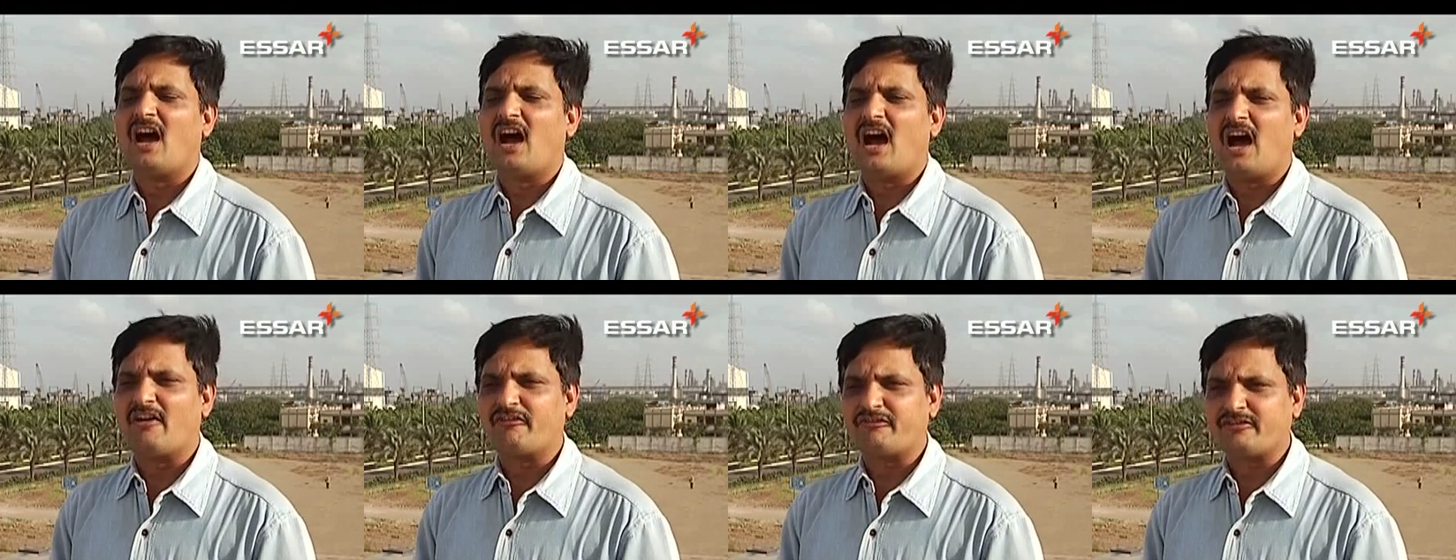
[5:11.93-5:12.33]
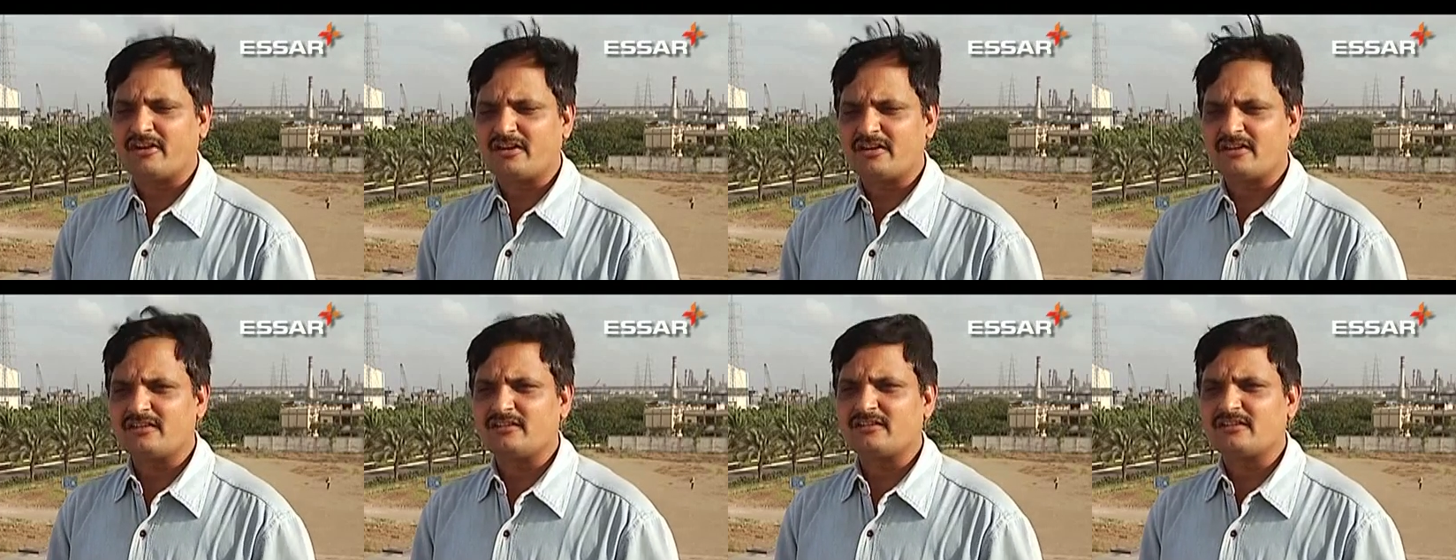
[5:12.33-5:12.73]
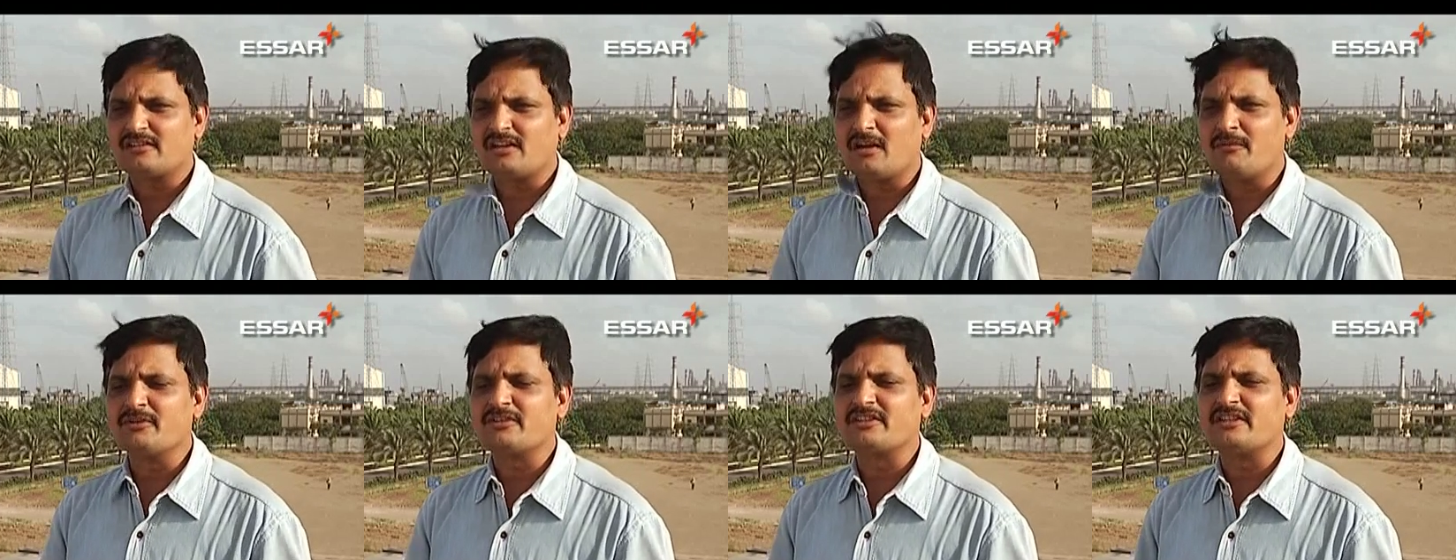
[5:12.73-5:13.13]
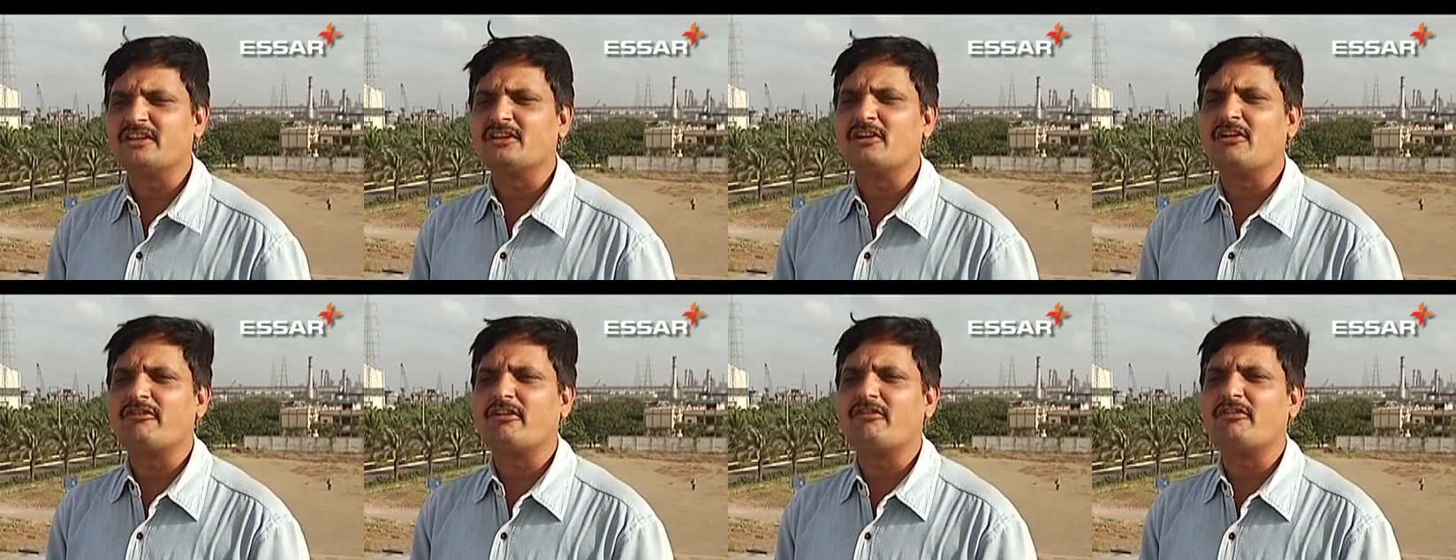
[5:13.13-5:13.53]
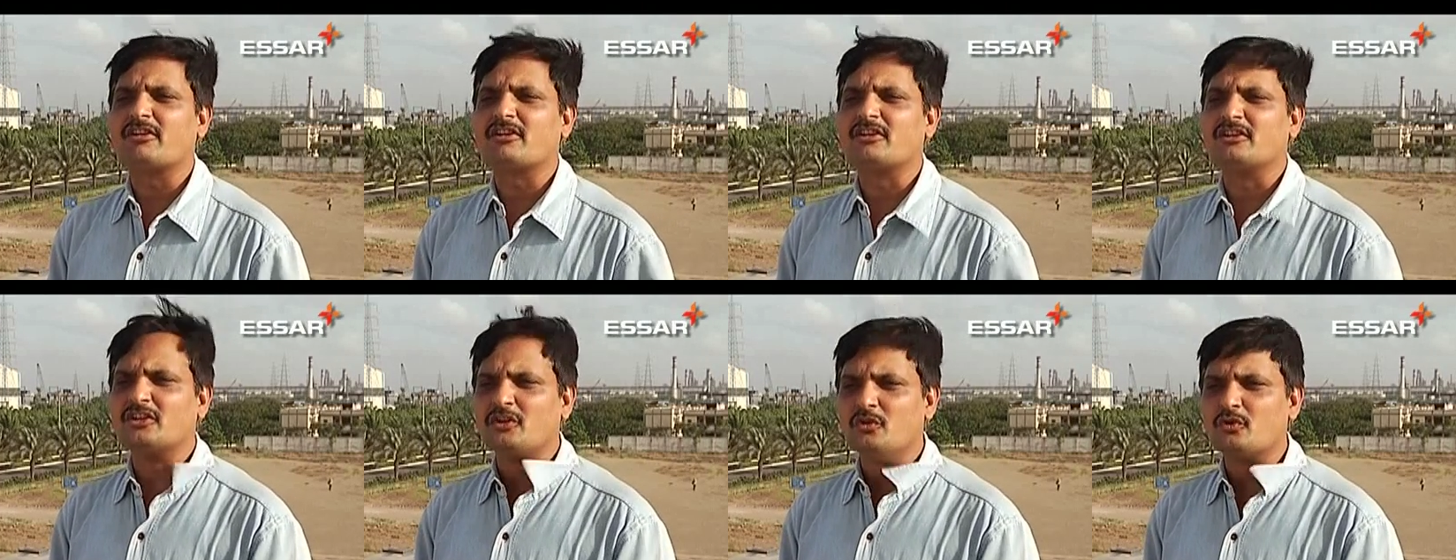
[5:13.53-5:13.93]
After commissioning of our
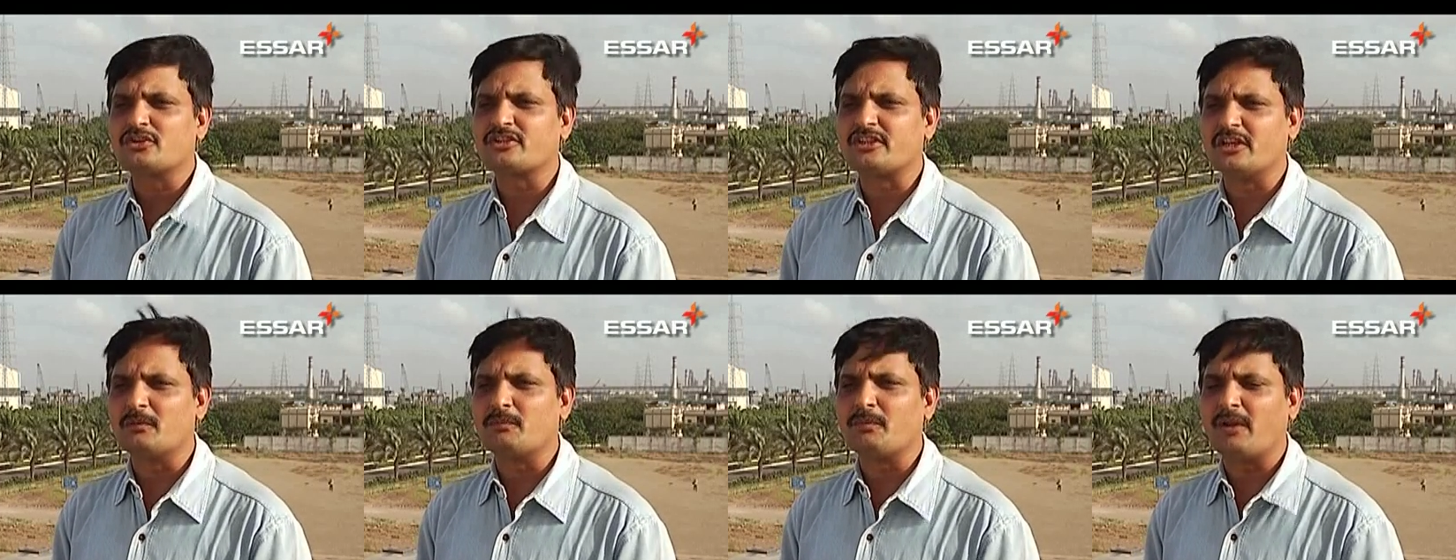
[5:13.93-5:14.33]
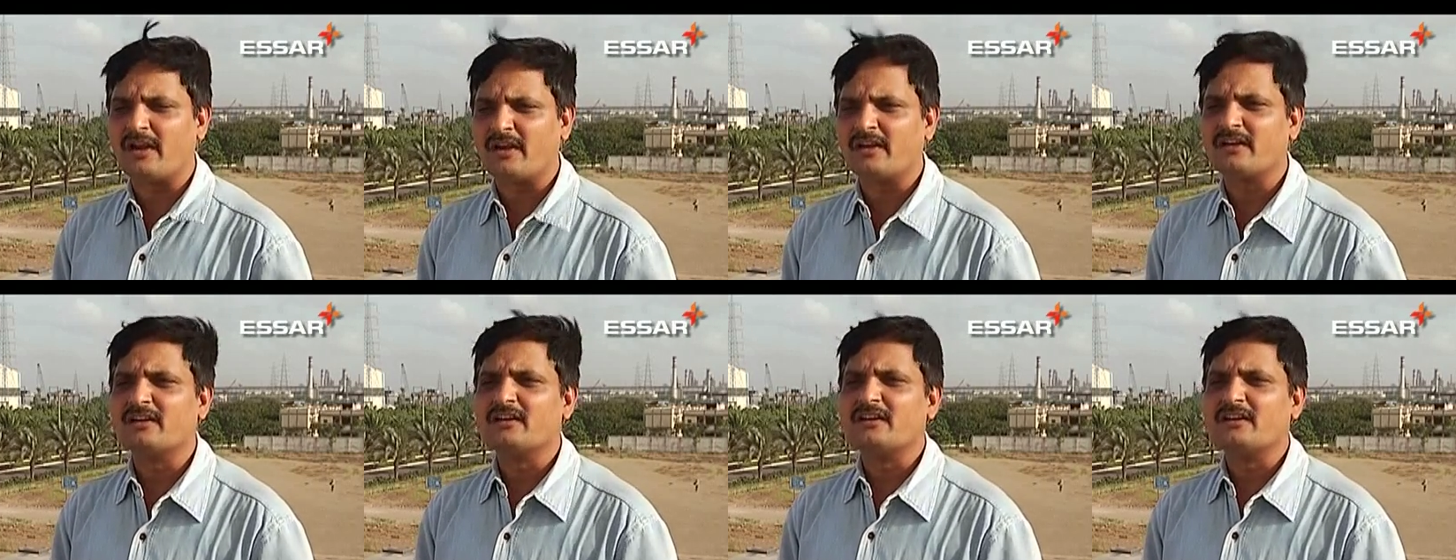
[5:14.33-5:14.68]
new steel plant,